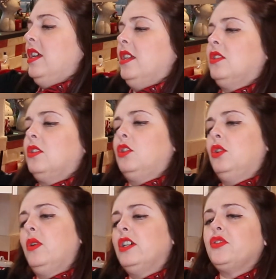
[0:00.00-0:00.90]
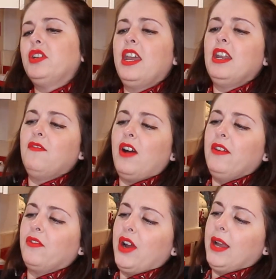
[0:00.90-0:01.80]
is
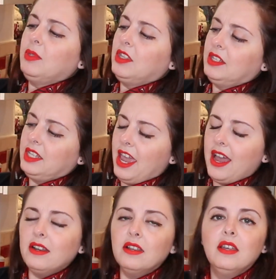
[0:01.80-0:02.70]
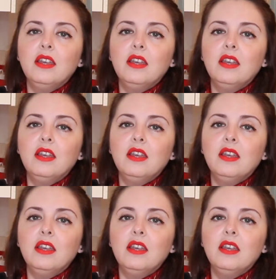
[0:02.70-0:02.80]
285 grams, this can.